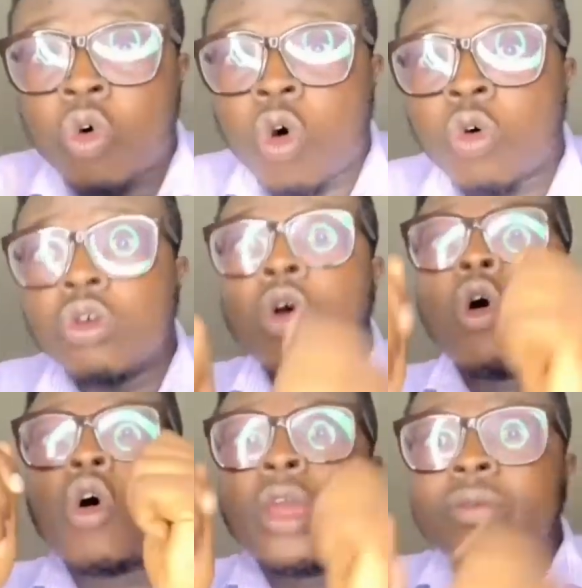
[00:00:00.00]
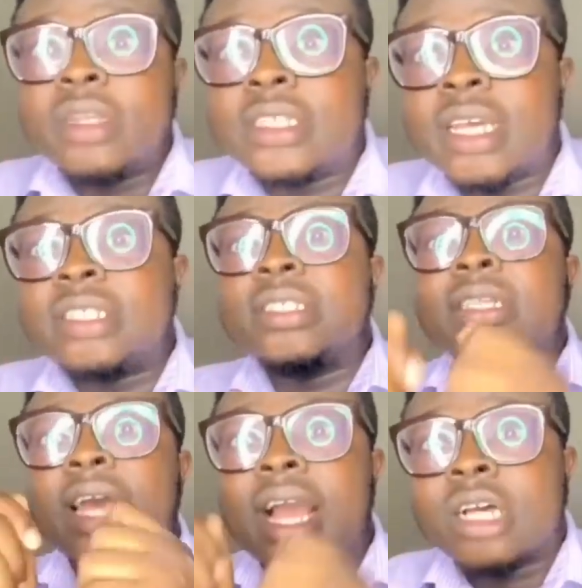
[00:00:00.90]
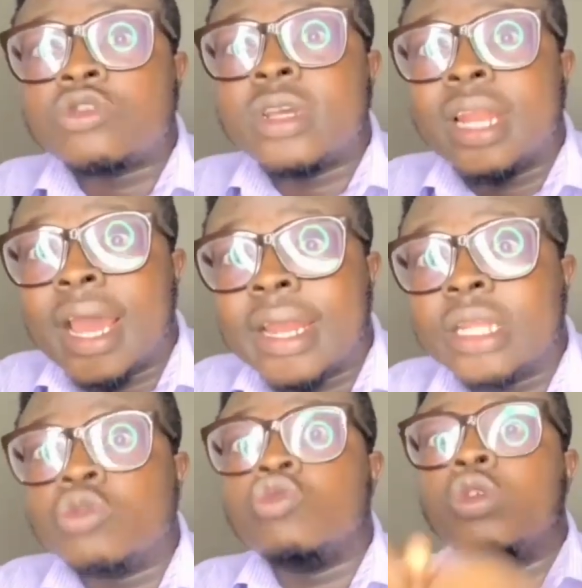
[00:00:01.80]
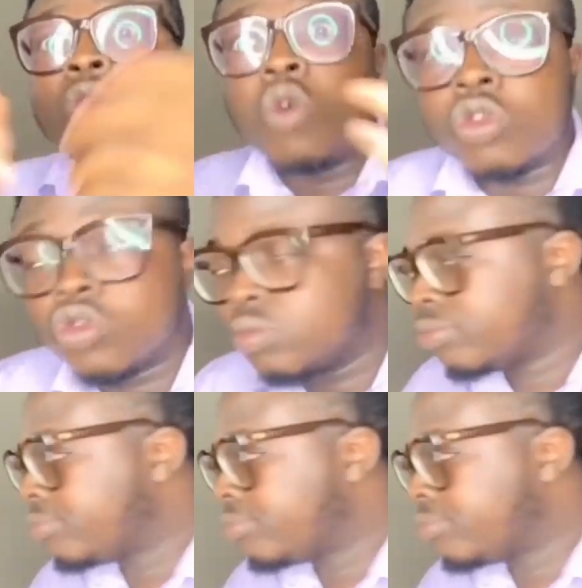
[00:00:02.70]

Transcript: cause or irritate the gastric lining to erode.